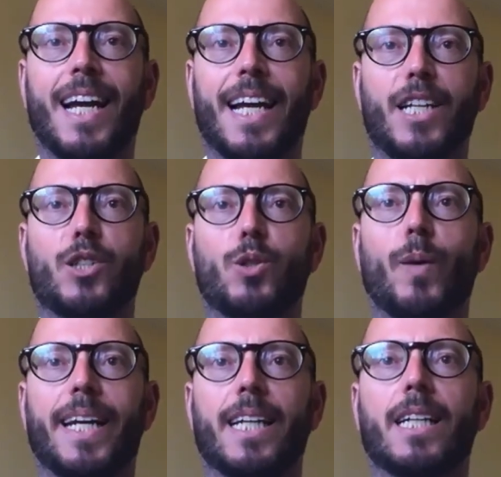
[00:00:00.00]
Each
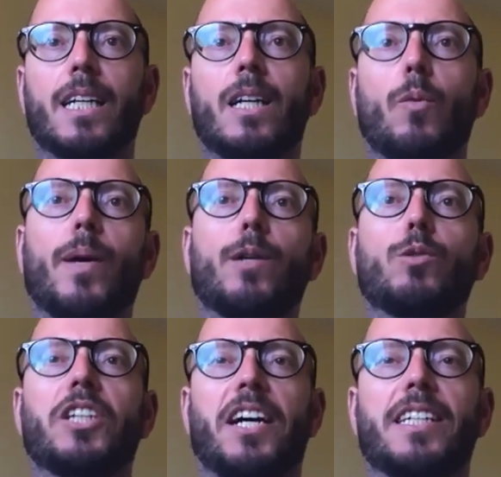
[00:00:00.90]
week, we
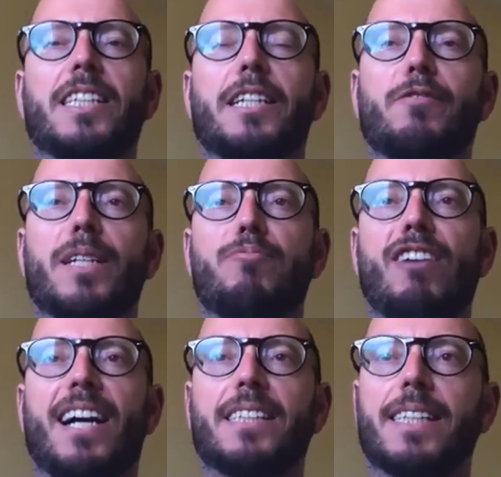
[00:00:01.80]
alternatively
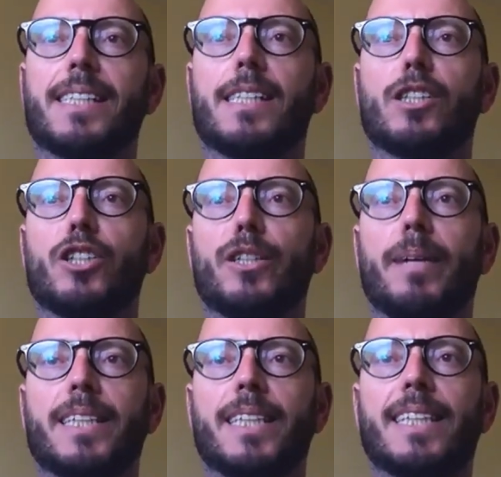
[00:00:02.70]
practiced the two
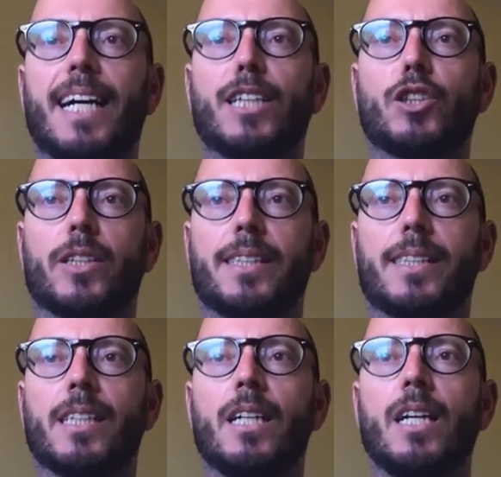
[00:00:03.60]

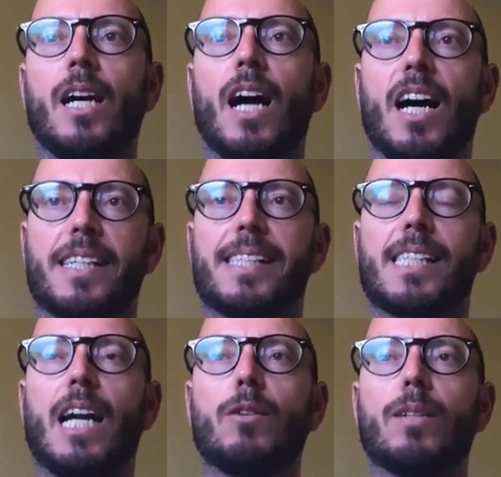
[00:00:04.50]
meditations, and
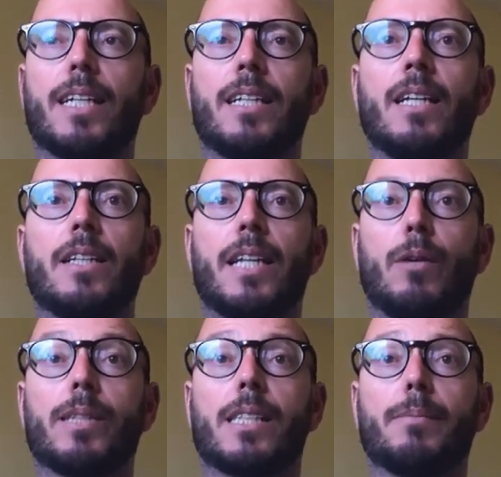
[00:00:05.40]
slowly there
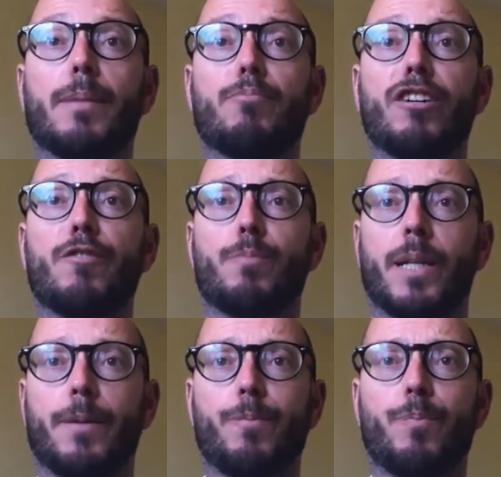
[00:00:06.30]
was some
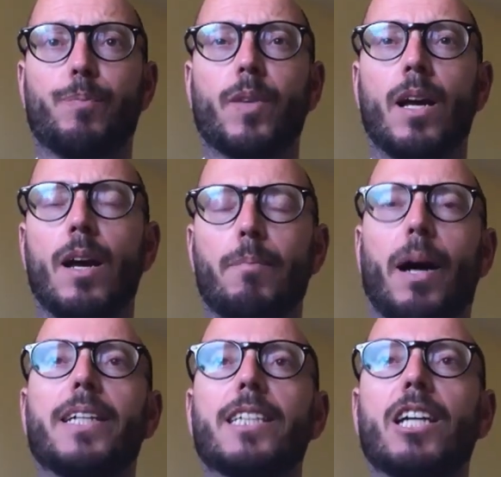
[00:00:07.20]
improvement.
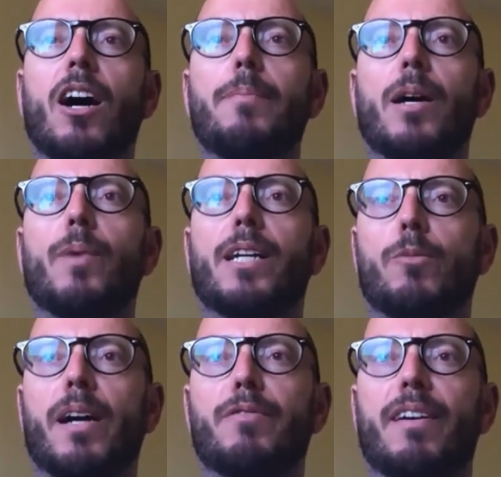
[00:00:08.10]
By the time I went
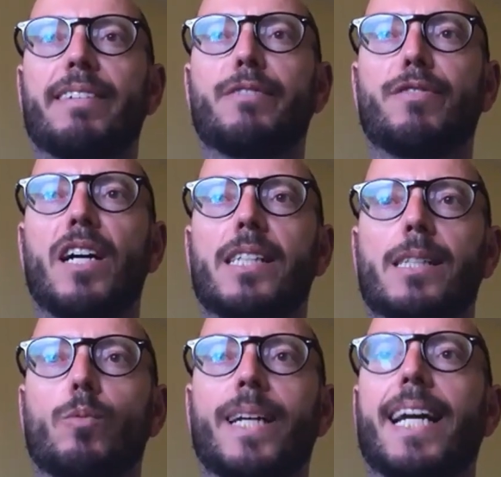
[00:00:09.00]
on my very
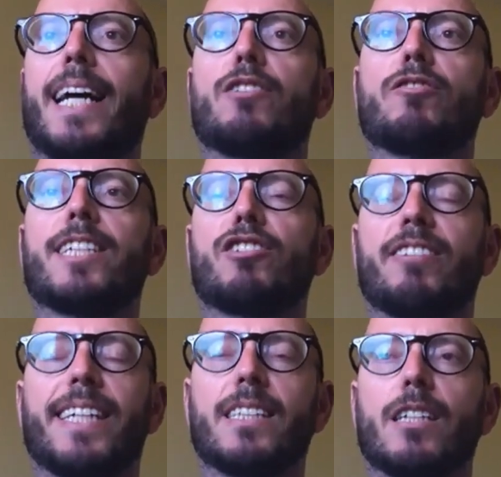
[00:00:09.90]
first weekend
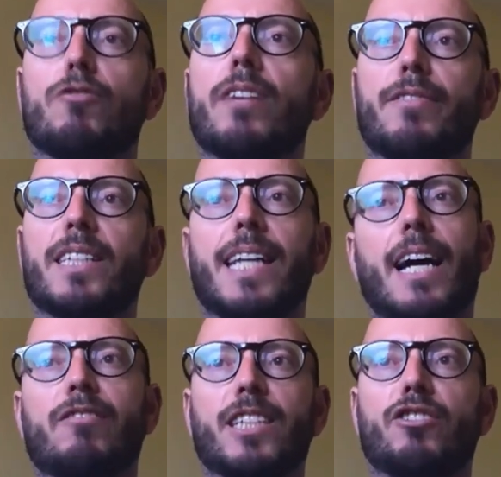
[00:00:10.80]
retreat at
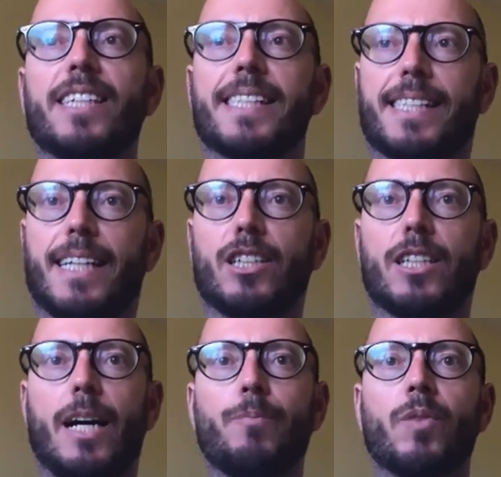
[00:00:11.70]
Rivendell Retreat
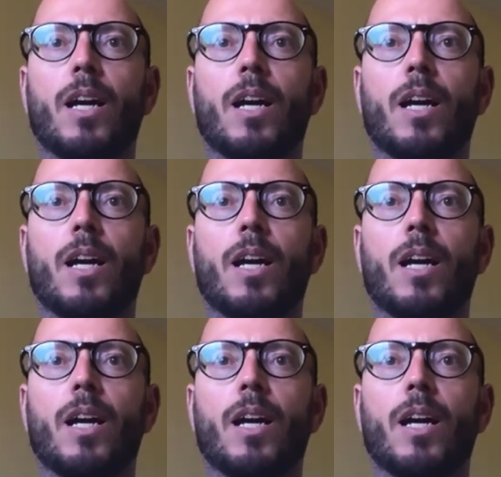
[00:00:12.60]
Centre,